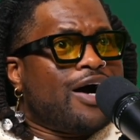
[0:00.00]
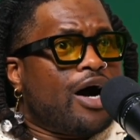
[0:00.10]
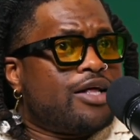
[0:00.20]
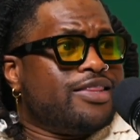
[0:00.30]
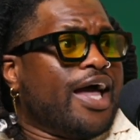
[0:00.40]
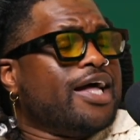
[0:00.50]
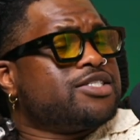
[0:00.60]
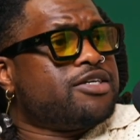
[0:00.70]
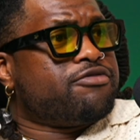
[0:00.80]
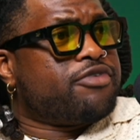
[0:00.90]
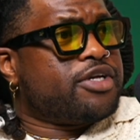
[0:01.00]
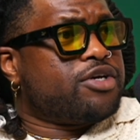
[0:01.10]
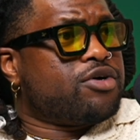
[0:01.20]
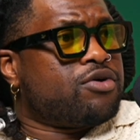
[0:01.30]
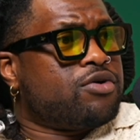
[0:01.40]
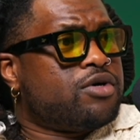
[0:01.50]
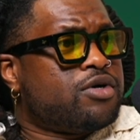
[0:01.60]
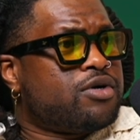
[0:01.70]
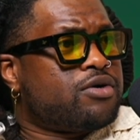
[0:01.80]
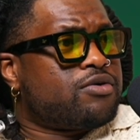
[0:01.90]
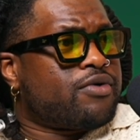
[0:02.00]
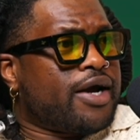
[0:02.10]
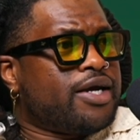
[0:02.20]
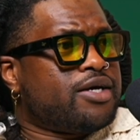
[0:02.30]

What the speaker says: a dancing video, right?